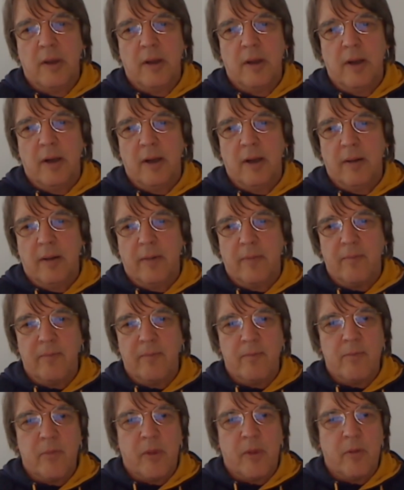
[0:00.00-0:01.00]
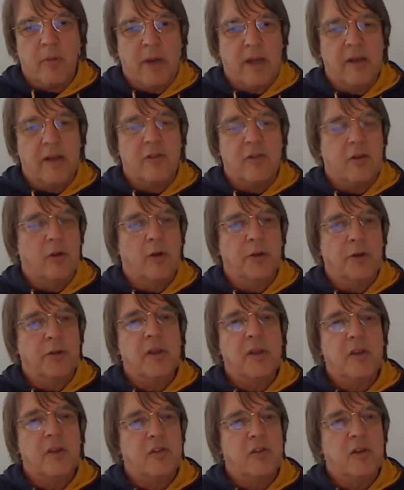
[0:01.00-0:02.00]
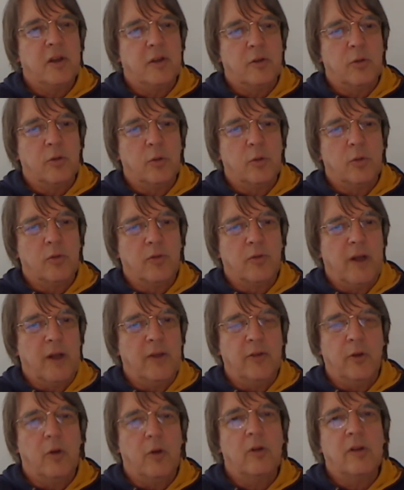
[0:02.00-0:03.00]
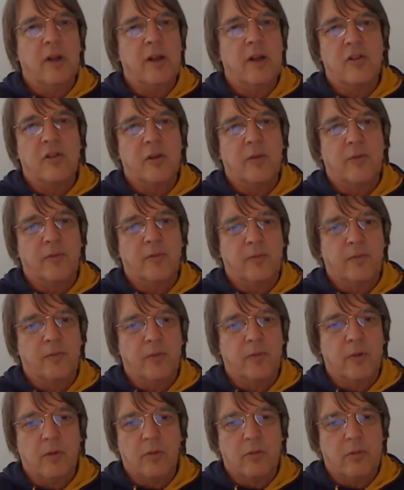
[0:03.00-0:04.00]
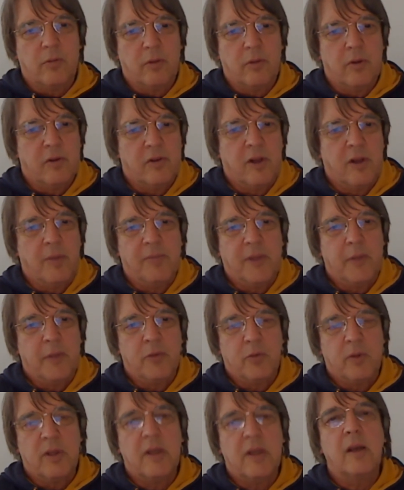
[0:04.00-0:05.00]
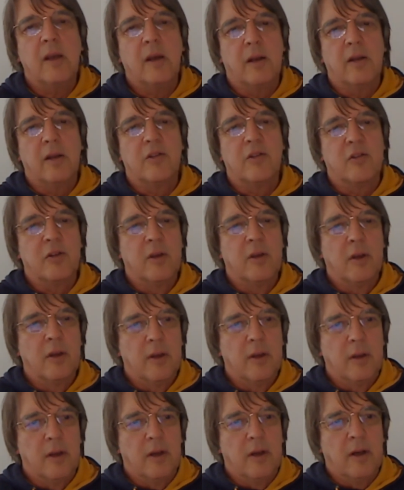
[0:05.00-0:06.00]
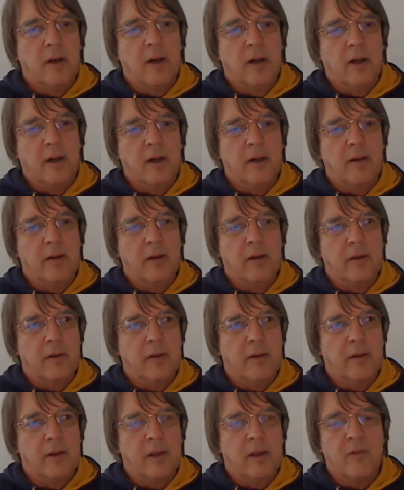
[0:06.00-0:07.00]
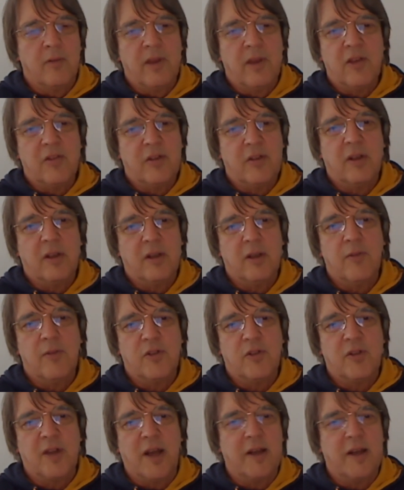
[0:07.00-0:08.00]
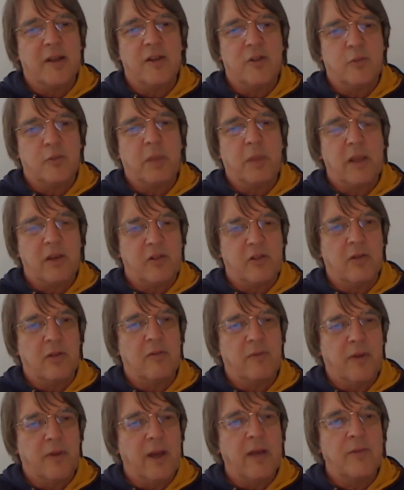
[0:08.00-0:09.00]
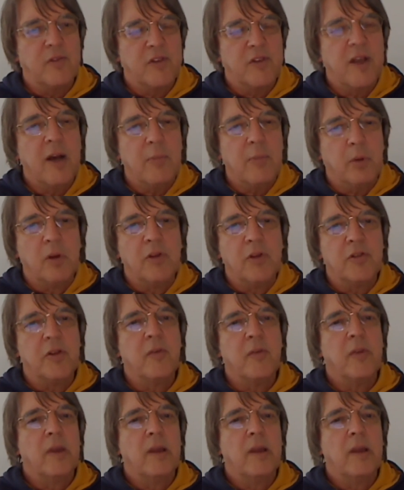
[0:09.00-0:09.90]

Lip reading: But it's a lot easier to fund all kinds of sometimes ridiculous investigative studies based on 5 samples